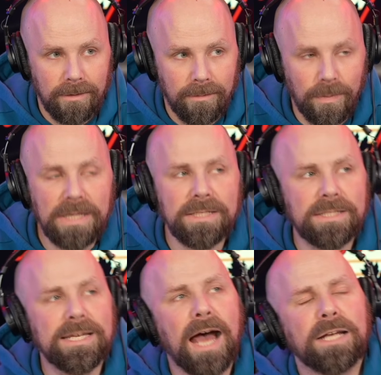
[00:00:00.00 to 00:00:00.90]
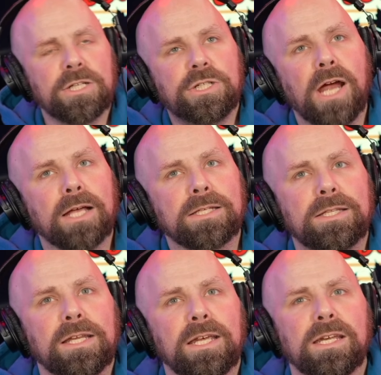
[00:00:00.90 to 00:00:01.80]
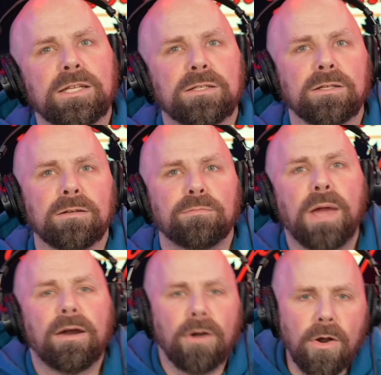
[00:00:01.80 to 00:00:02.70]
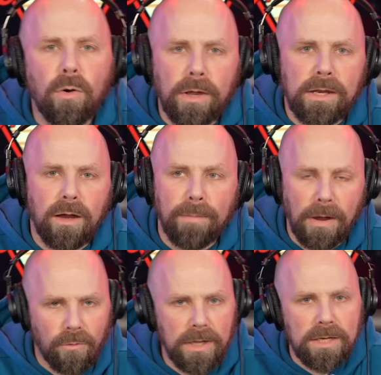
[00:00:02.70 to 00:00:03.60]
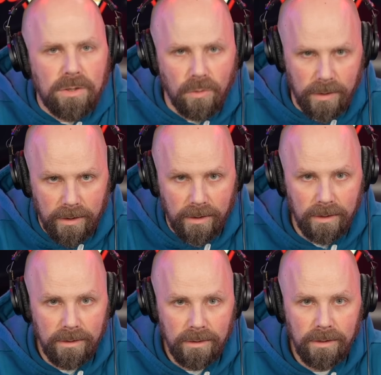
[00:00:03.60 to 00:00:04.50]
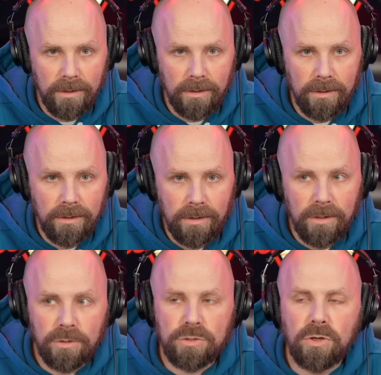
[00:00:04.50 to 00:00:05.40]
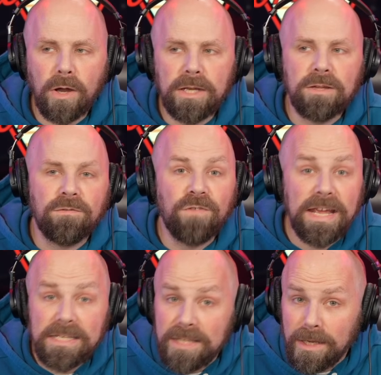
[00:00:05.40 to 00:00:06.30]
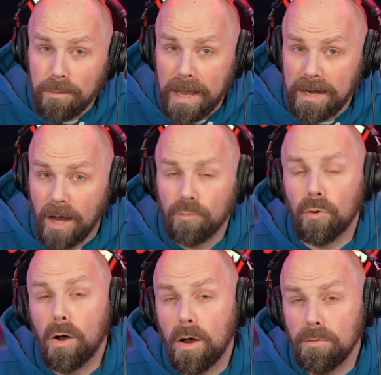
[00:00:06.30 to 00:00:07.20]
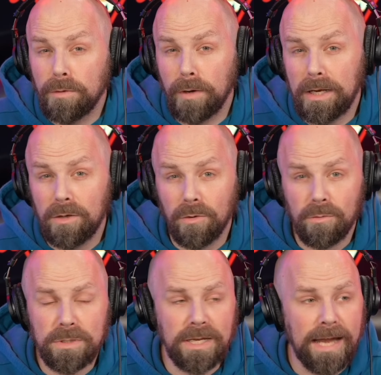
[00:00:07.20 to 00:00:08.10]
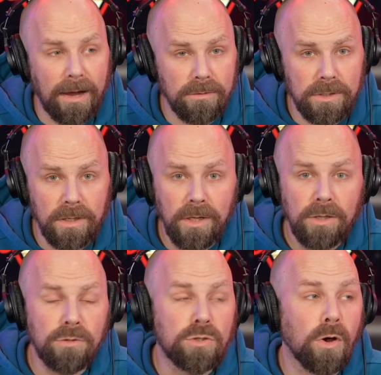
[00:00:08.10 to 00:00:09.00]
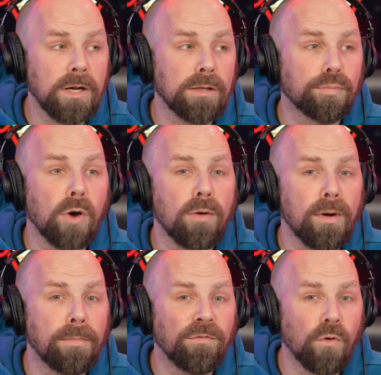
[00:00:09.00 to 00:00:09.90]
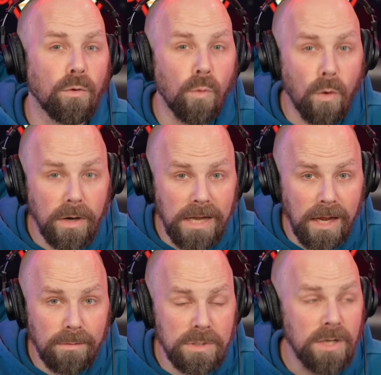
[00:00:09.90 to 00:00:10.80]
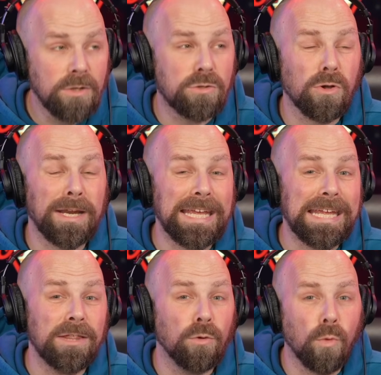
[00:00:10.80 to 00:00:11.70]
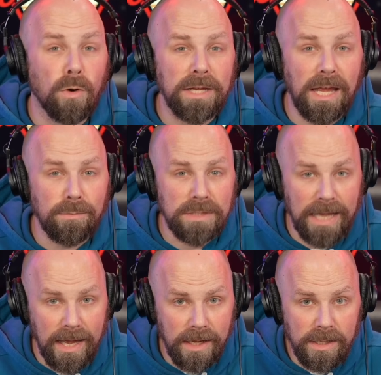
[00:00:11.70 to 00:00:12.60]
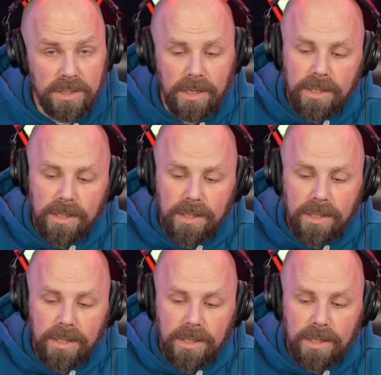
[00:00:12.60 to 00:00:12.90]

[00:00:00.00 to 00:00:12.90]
because it's not just that he's paranoid about Randy Orton. You saw it in the face that he made on Raw when Randy Orton was announced. You saw it in the promo before War Games. You saw it in the War Games cage.